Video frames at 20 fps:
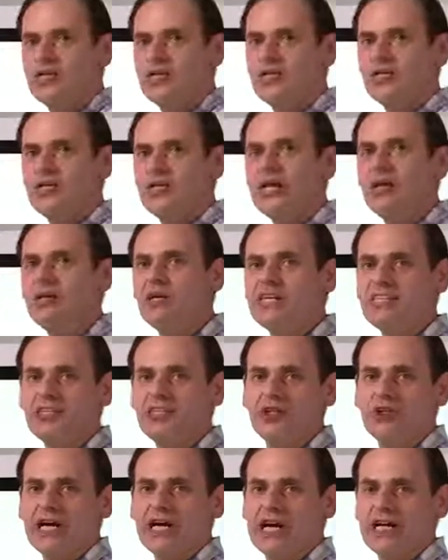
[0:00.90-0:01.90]
So now let's
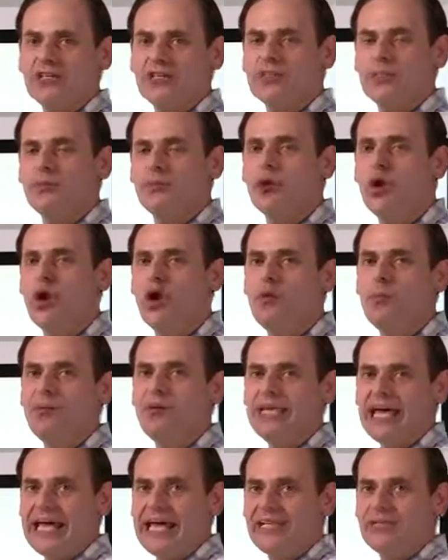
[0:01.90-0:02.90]
look at some
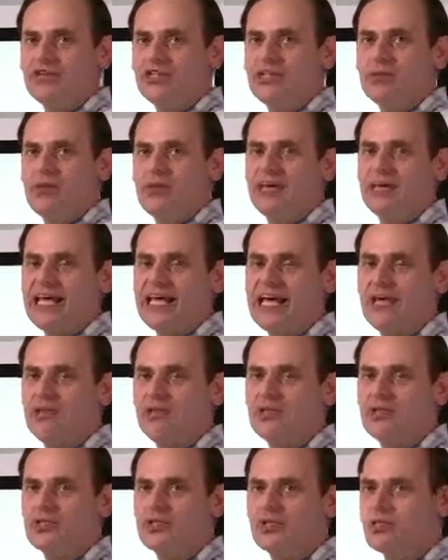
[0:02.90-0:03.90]
common HTML
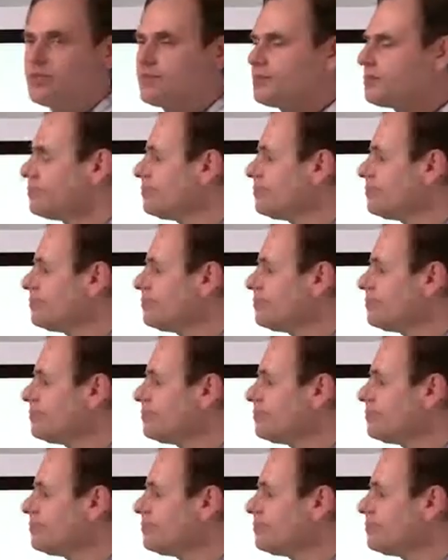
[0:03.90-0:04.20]
elements.